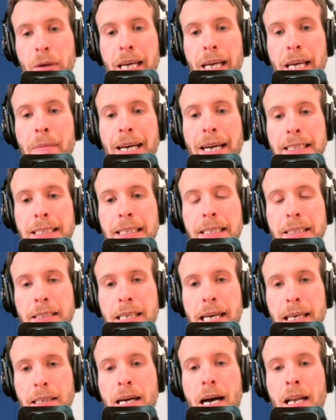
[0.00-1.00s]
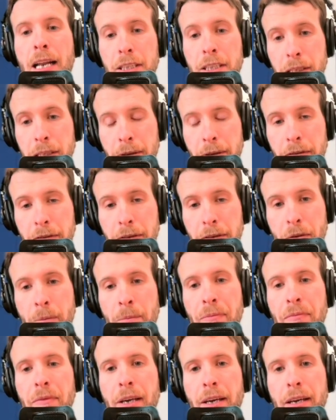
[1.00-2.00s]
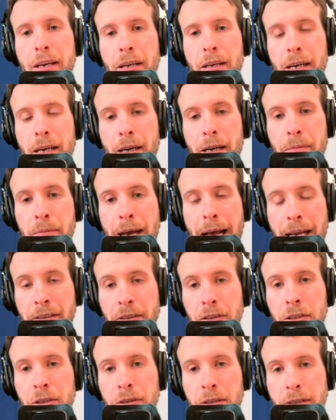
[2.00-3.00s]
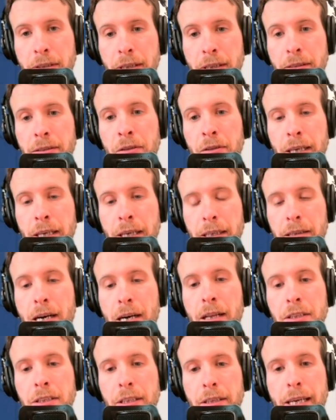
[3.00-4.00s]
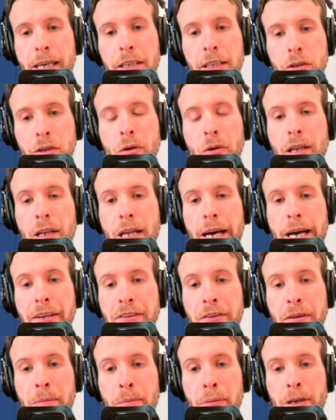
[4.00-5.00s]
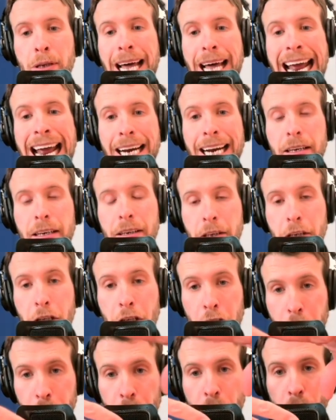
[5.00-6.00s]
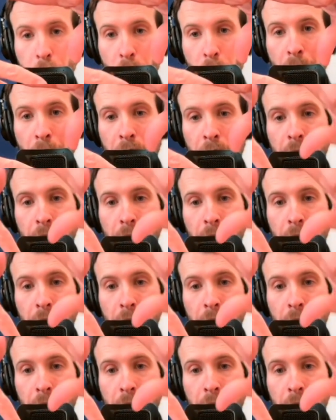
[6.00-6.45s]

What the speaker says: MIT Technology Review, Massachusetts Institute of Technology, they utilize the black cube,